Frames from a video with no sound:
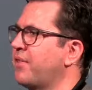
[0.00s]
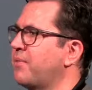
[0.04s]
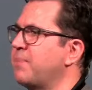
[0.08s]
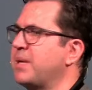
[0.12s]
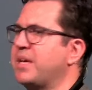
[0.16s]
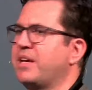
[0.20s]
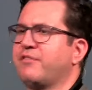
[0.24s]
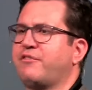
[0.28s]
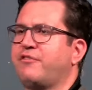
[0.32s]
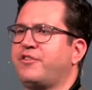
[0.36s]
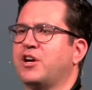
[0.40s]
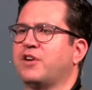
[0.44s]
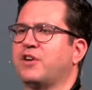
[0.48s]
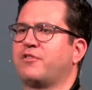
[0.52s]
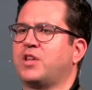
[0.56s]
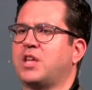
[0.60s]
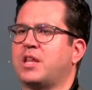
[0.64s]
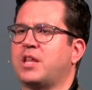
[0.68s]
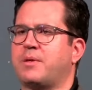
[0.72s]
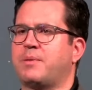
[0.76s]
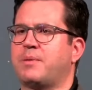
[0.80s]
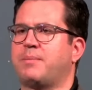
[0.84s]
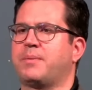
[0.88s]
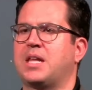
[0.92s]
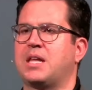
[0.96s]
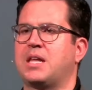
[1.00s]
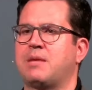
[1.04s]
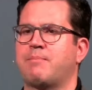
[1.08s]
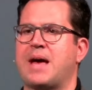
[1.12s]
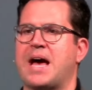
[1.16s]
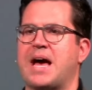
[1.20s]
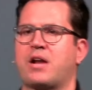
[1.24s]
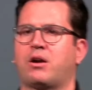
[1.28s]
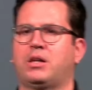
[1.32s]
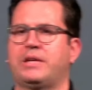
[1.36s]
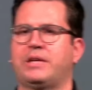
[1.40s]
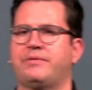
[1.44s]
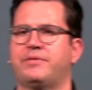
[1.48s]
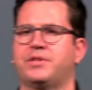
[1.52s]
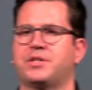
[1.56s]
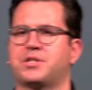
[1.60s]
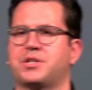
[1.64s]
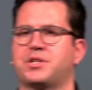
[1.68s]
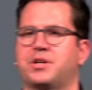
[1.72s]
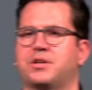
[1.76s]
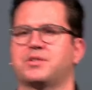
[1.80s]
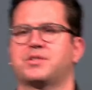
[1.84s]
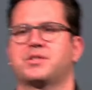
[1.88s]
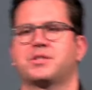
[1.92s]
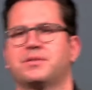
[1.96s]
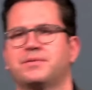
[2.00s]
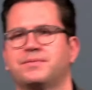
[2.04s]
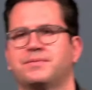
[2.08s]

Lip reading: being fearful of them getting mad or leaving the church.